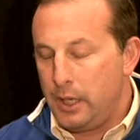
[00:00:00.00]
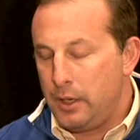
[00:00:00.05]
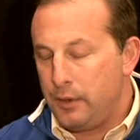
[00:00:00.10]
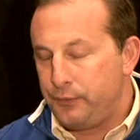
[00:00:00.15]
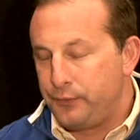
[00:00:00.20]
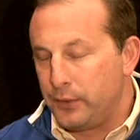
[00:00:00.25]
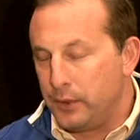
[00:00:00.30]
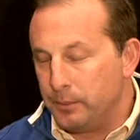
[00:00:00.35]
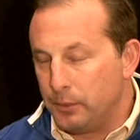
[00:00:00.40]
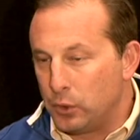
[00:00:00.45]

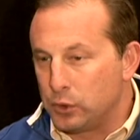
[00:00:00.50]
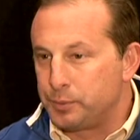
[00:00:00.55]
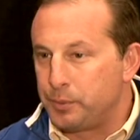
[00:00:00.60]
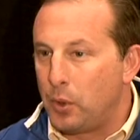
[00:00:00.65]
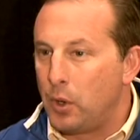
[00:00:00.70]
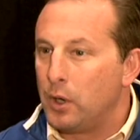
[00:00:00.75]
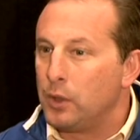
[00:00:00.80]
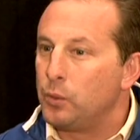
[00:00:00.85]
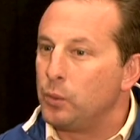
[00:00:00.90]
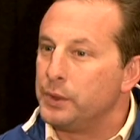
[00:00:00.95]
for the most
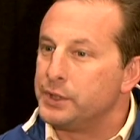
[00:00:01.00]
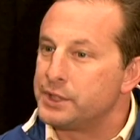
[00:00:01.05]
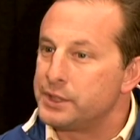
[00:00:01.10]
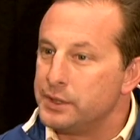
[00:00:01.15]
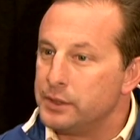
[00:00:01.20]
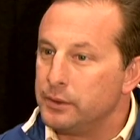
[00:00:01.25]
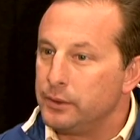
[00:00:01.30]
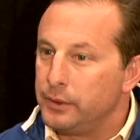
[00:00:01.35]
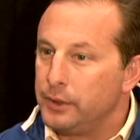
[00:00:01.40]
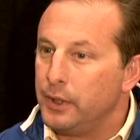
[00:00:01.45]
part, we
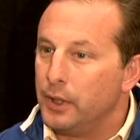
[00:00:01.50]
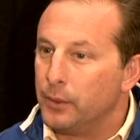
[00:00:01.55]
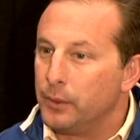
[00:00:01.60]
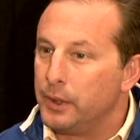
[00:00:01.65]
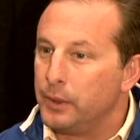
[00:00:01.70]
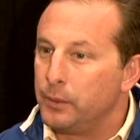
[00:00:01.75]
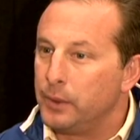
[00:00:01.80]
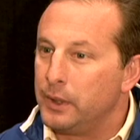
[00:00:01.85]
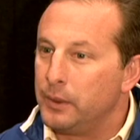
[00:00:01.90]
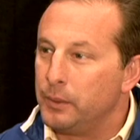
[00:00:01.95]

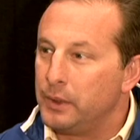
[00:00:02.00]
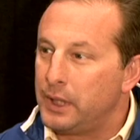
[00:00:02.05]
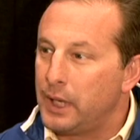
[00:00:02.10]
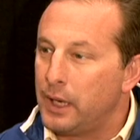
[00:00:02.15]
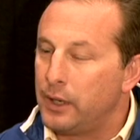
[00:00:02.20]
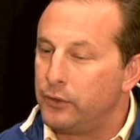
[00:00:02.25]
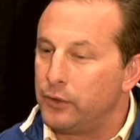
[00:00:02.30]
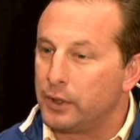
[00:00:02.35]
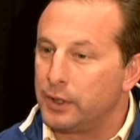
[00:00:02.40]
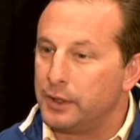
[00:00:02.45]

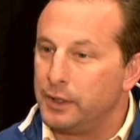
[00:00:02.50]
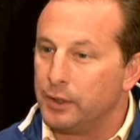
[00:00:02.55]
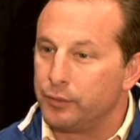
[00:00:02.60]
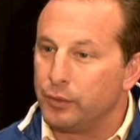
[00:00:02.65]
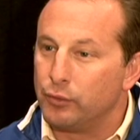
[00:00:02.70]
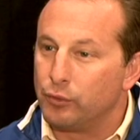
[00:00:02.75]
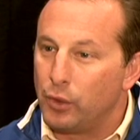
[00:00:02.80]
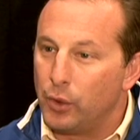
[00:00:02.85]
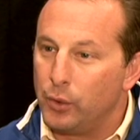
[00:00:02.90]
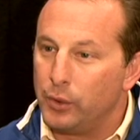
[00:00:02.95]
kind of took a
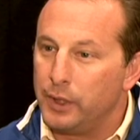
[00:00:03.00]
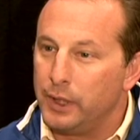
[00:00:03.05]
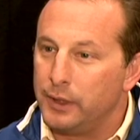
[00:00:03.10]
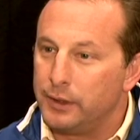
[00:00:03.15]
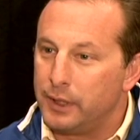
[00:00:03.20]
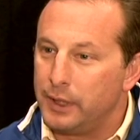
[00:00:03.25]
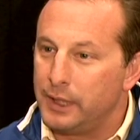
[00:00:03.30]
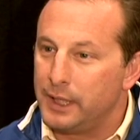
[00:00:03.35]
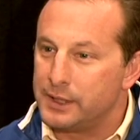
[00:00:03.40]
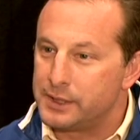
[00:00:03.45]
different road
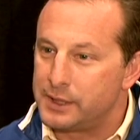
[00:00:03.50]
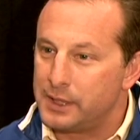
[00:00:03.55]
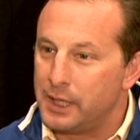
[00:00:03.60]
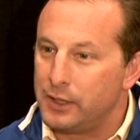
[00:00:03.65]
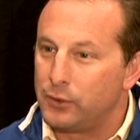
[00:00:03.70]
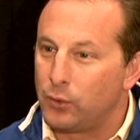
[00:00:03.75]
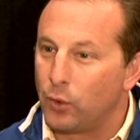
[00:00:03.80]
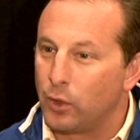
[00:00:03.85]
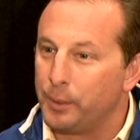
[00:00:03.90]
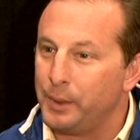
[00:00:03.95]
into the
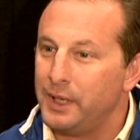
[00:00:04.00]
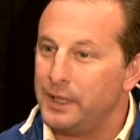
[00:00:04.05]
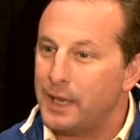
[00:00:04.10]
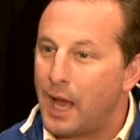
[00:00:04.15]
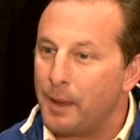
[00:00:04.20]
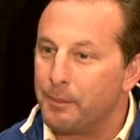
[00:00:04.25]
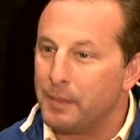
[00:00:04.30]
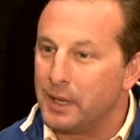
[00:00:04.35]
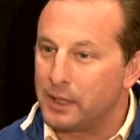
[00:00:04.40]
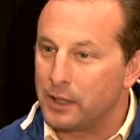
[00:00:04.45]
NCAA tournament,
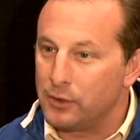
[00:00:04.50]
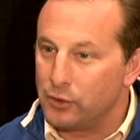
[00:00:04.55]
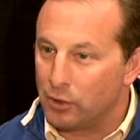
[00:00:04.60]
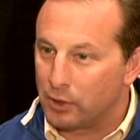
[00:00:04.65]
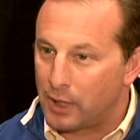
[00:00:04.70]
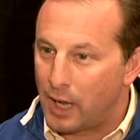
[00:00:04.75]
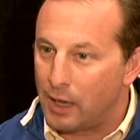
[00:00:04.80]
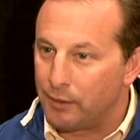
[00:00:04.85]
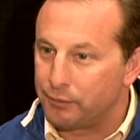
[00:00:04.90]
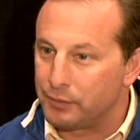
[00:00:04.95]
not making your
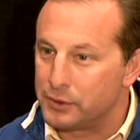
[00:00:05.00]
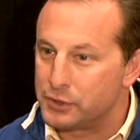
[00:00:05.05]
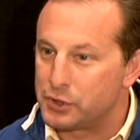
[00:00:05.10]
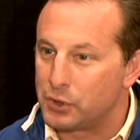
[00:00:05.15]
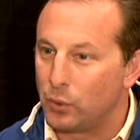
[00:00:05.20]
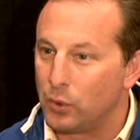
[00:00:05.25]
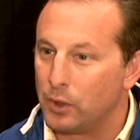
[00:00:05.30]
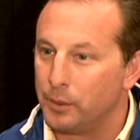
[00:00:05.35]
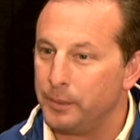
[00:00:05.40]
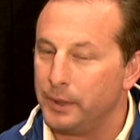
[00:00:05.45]
conference
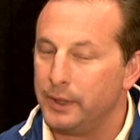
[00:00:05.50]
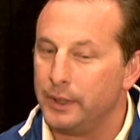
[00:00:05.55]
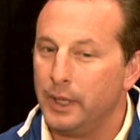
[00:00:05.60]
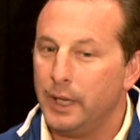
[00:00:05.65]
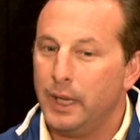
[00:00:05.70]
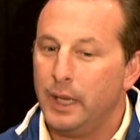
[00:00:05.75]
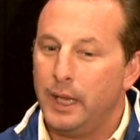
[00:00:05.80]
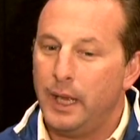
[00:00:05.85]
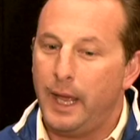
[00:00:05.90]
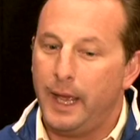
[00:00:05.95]
tournament
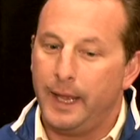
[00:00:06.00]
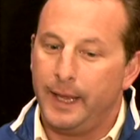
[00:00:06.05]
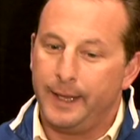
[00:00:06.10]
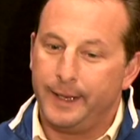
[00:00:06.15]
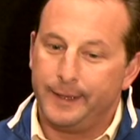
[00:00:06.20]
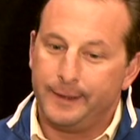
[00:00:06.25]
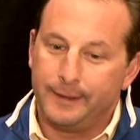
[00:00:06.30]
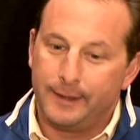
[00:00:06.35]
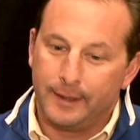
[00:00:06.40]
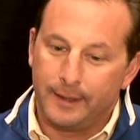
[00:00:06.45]

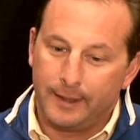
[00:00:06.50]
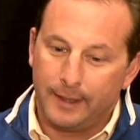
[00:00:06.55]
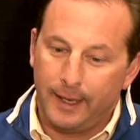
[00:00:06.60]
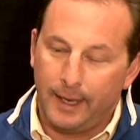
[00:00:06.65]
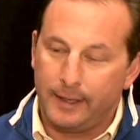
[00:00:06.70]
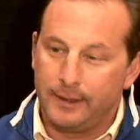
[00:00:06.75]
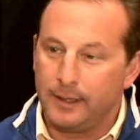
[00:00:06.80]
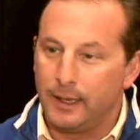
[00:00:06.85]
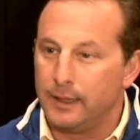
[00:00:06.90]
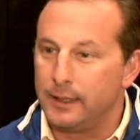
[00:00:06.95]
and
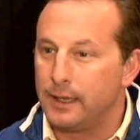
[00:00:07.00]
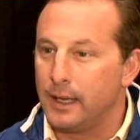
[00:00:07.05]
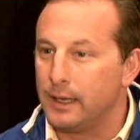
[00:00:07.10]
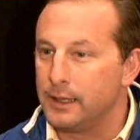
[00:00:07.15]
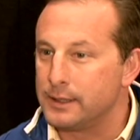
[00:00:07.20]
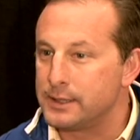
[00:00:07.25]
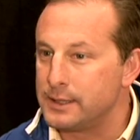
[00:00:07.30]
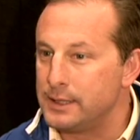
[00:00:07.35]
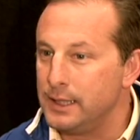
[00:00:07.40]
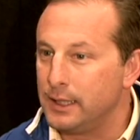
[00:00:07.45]

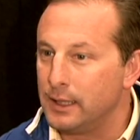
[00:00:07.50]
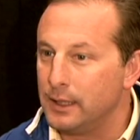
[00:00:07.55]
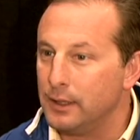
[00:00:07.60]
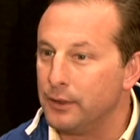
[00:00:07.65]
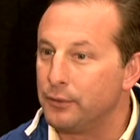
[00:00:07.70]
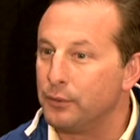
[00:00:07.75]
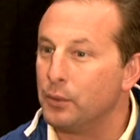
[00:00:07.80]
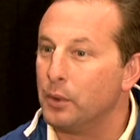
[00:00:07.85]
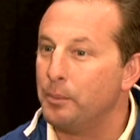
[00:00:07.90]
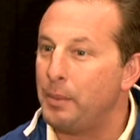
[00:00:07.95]
kind of sneaking
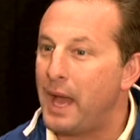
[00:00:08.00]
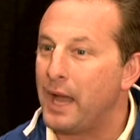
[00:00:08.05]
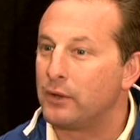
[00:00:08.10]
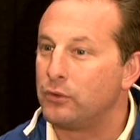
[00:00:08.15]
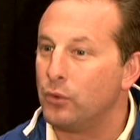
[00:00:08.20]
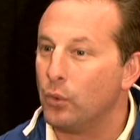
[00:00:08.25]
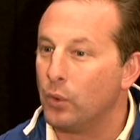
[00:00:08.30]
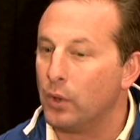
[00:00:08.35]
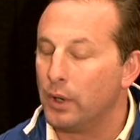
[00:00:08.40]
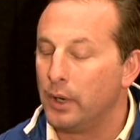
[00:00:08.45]
in through a
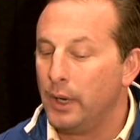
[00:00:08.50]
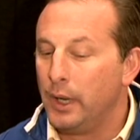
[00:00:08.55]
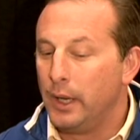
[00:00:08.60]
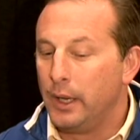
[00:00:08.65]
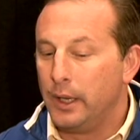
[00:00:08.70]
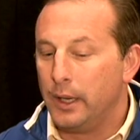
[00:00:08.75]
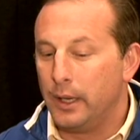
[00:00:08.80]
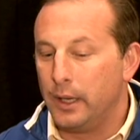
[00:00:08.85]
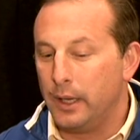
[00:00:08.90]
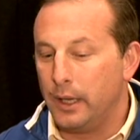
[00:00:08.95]
back door.
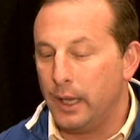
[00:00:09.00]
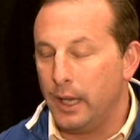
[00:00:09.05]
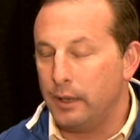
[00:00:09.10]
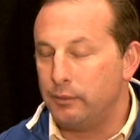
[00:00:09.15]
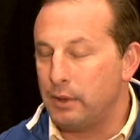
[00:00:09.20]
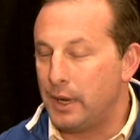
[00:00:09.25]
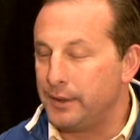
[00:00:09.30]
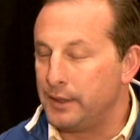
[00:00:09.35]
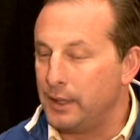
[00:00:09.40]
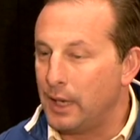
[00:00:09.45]

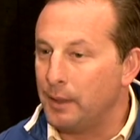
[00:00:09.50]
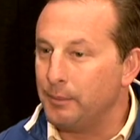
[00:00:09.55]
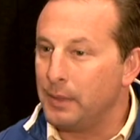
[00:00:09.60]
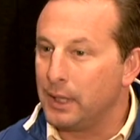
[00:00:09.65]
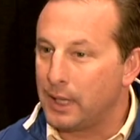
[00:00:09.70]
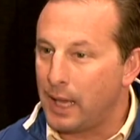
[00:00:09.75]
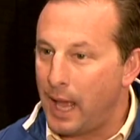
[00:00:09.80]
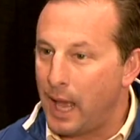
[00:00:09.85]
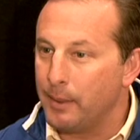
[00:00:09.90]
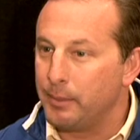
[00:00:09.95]
I'd rather not
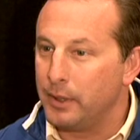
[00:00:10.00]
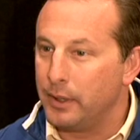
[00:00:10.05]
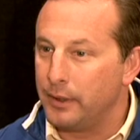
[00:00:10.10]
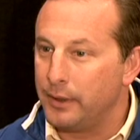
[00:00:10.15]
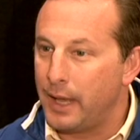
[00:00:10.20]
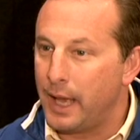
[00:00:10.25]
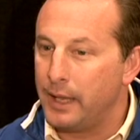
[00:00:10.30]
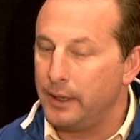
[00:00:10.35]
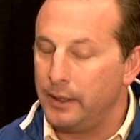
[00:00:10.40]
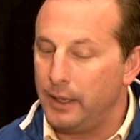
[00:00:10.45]
make a habit of
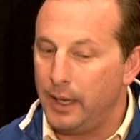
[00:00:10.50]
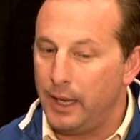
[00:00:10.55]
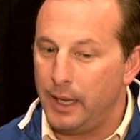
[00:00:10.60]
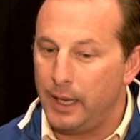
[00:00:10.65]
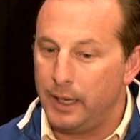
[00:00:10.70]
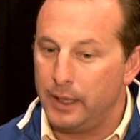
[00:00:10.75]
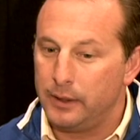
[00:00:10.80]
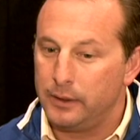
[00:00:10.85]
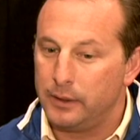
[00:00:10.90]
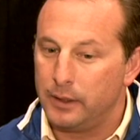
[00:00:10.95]
that,
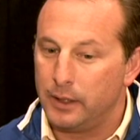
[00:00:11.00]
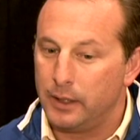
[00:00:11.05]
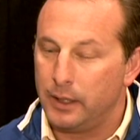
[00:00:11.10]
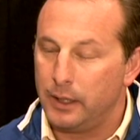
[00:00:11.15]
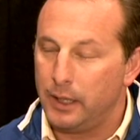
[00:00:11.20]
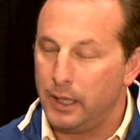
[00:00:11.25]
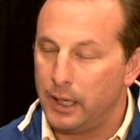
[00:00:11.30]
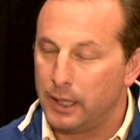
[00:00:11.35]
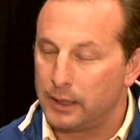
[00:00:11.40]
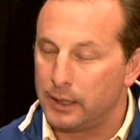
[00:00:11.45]
and
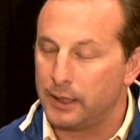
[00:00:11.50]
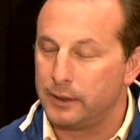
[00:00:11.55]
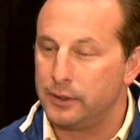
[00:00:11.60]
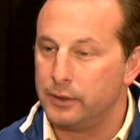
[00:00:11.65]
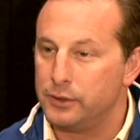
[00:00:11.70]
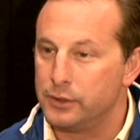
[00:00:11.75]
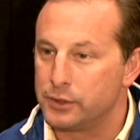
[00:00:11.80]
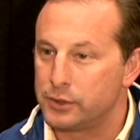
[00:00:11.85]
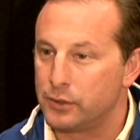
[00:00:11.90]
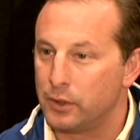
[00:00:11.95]
I'd like to
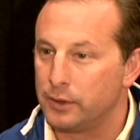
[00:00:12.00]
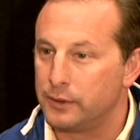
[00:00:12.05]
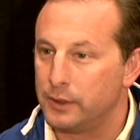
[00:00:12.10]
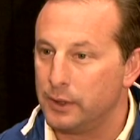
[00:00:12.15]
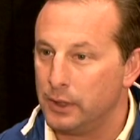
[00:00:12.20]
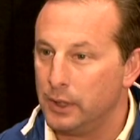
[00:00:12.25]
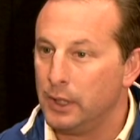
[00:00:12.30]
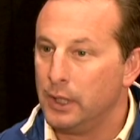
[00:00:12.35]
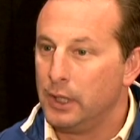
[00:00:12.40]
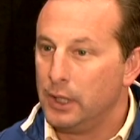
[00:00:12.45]
just start
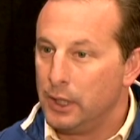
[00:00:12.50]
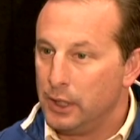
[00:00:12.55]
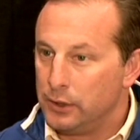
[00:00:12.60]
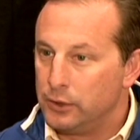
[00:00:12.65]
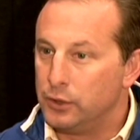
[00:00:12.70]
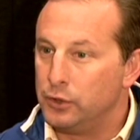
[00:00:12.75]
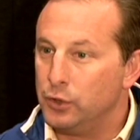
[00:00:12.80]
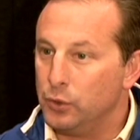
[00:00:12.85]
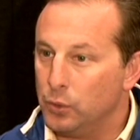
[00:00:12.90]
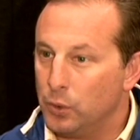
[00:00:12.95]

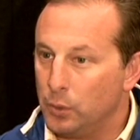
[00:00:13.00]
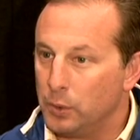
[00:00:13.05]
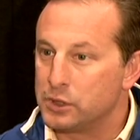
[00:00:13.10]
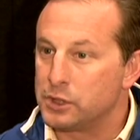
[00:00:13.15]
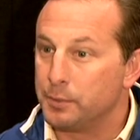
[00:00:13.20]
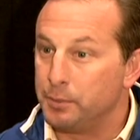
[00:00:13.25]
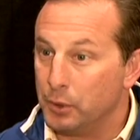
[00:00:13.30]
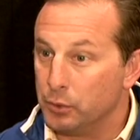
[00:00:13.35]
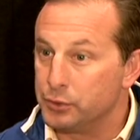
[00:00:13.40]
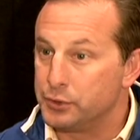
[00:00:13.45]
to do what we're
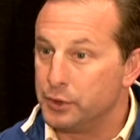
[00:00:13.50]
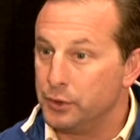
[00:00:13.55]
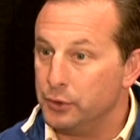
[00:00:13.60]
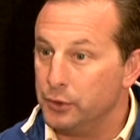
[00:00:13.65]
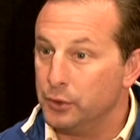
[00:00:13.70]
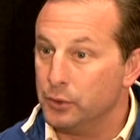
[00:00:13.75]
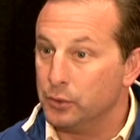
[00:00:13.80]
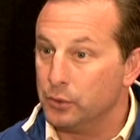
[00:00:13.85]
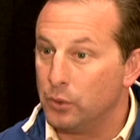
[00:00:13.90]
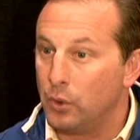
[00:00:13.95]
supposed to
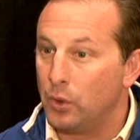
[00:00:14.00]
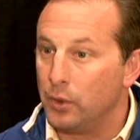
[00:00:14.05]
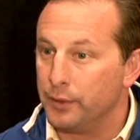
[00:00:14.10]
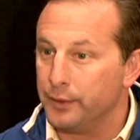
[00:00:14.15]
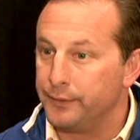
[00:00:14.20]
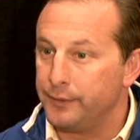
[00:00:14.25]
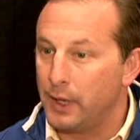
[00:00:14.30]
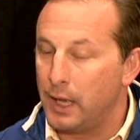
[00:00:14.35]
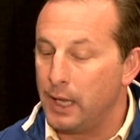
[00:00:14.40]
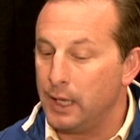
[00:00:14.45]
do all
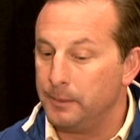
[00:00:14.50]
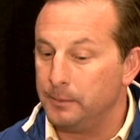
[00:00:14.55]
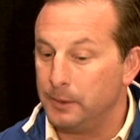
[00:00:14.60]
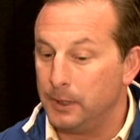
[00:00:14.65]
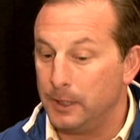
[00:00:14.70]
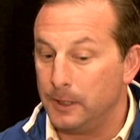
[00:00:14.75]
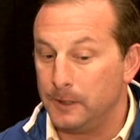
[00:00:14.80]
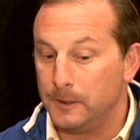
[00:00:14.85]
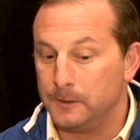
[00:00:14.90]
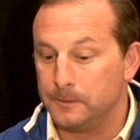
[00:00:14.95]
the
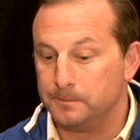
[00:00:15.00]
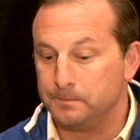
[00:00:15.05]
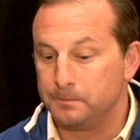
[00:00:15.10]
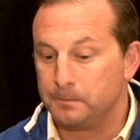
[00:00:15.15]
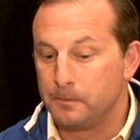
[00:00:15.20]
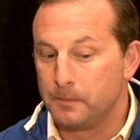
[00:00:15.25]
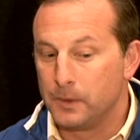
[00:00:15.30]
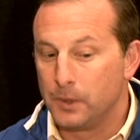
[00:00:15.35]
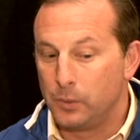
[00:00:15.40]
time.